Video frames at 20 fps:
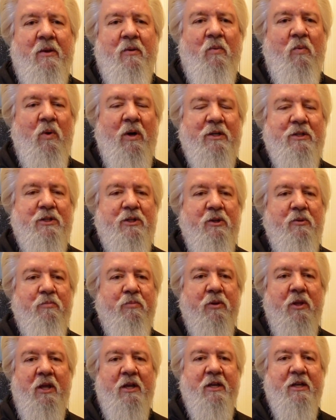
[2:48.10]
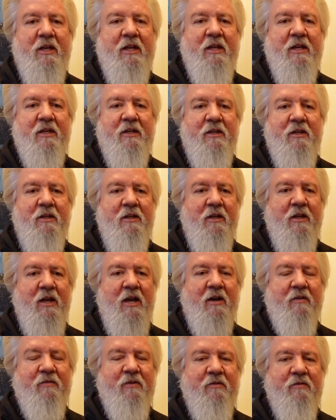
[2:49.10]
once you plug it in,
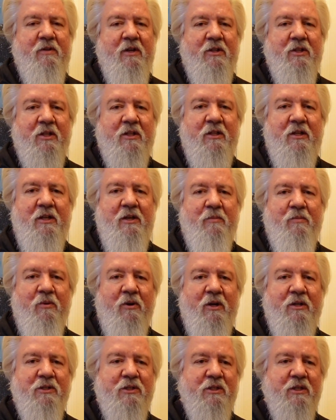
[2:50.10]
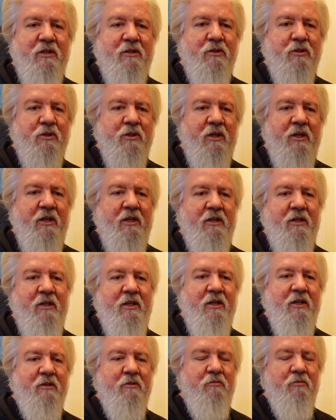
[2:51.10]
after you've done the cleaning process and
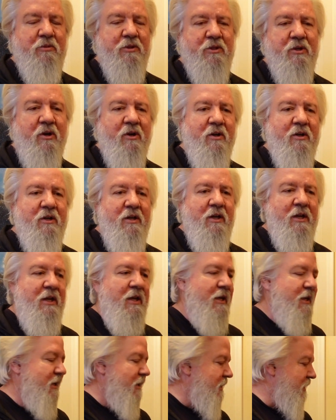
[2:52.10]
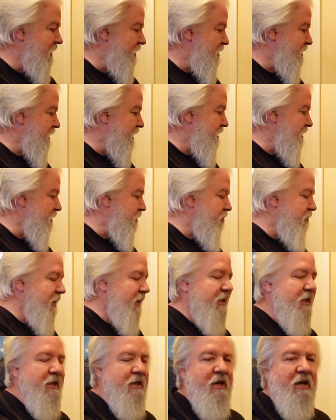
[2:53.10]
hit start, it says it's
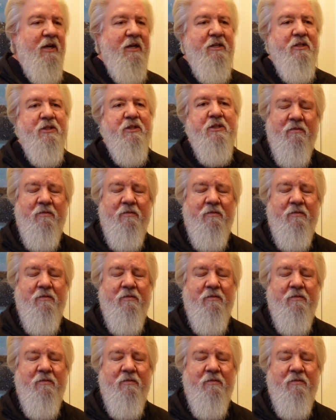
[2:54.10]
making ice.